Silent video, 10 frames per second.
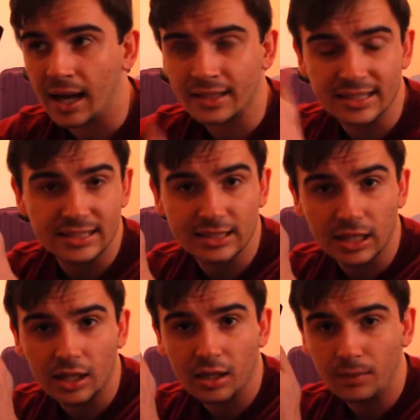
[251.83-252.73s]
This is
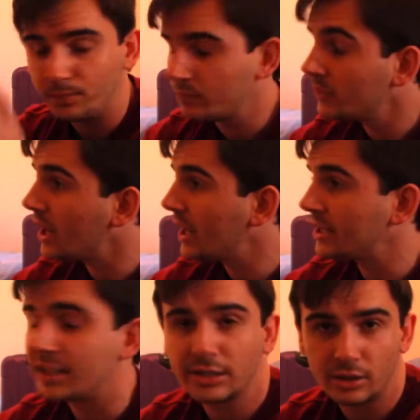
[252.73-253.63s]
all in
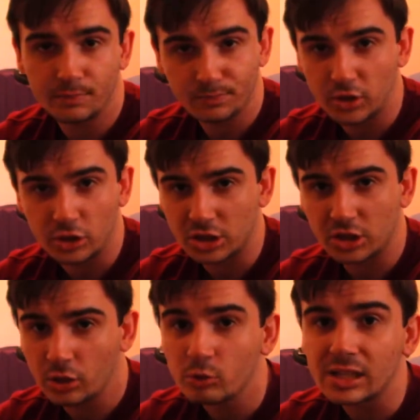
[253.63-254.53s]
here. You just
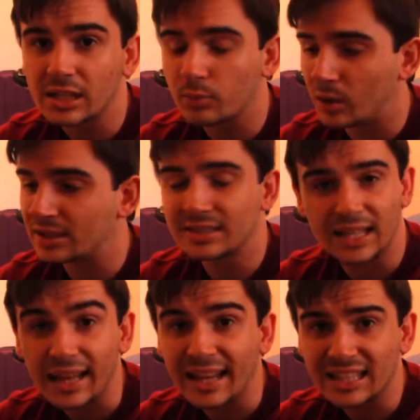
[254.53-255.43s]
use it once.
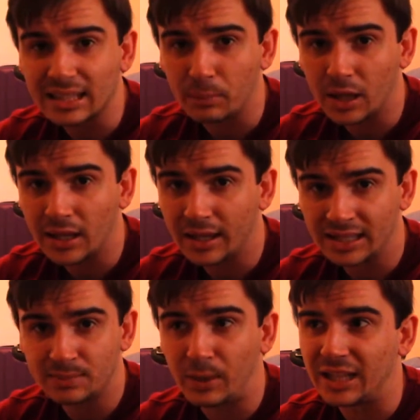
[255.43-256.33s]
It takes up a lot less
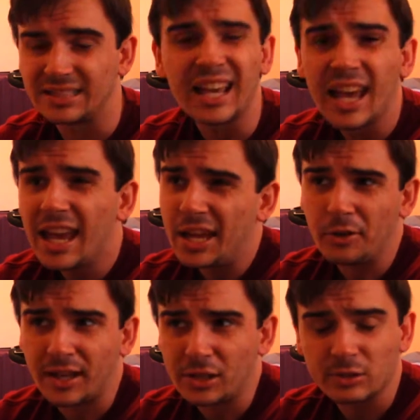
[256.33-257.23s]
space. You
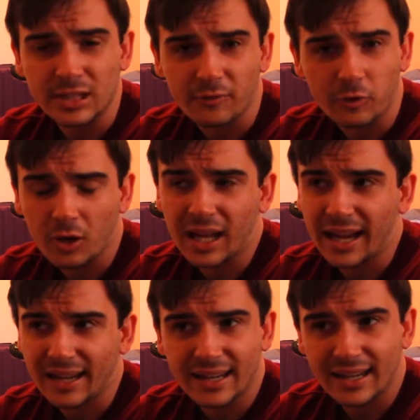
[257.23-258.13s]
can use it for like,